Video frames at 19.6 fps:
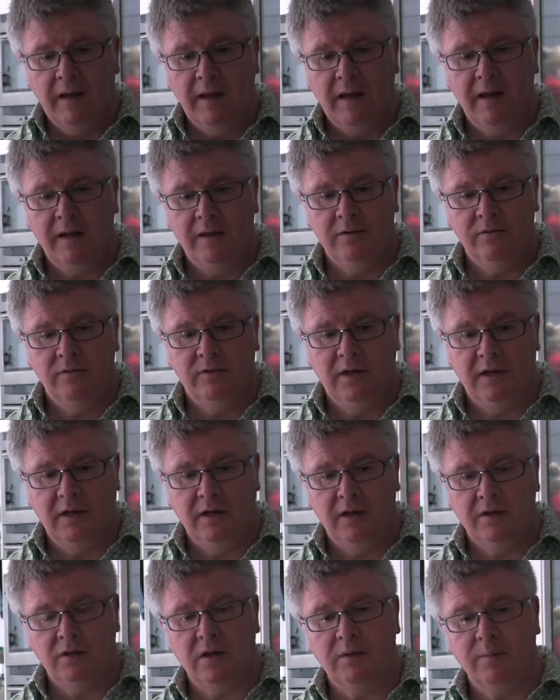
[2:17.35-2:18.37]
and
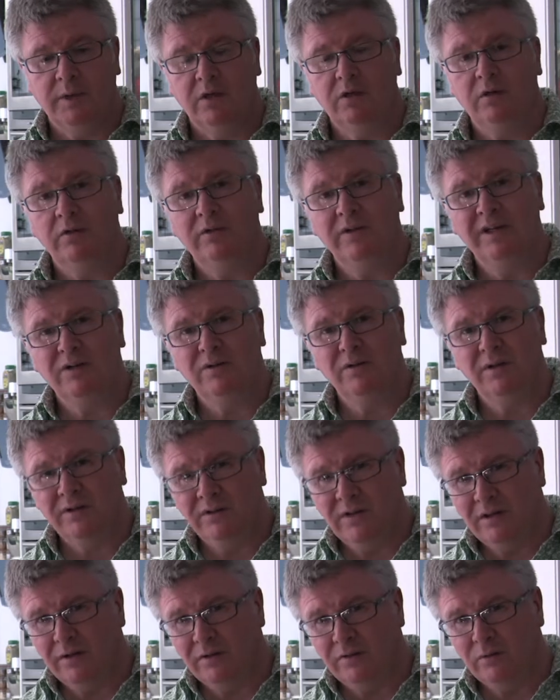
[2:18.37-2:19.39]
uh, another man called Nico Le
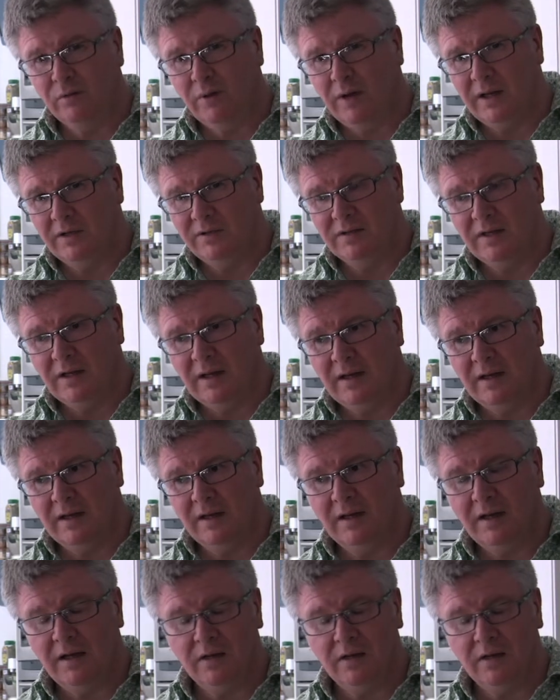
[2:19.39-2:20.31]
Denis, who had uh,